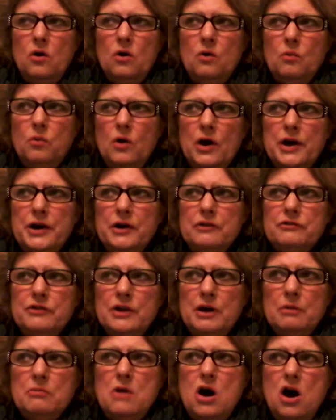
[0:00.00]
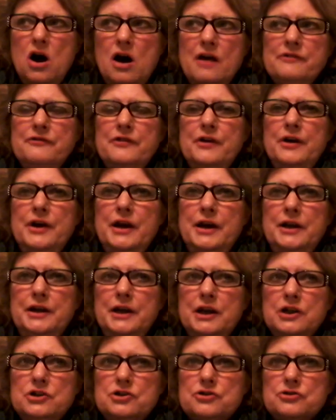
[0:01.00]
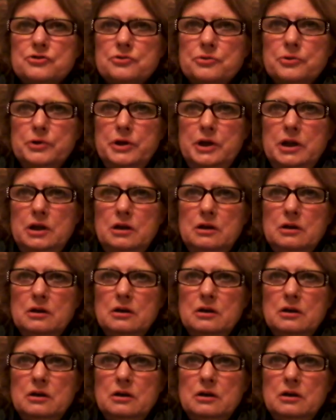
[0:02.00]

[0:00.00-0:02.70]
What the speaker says: one of them off at age 3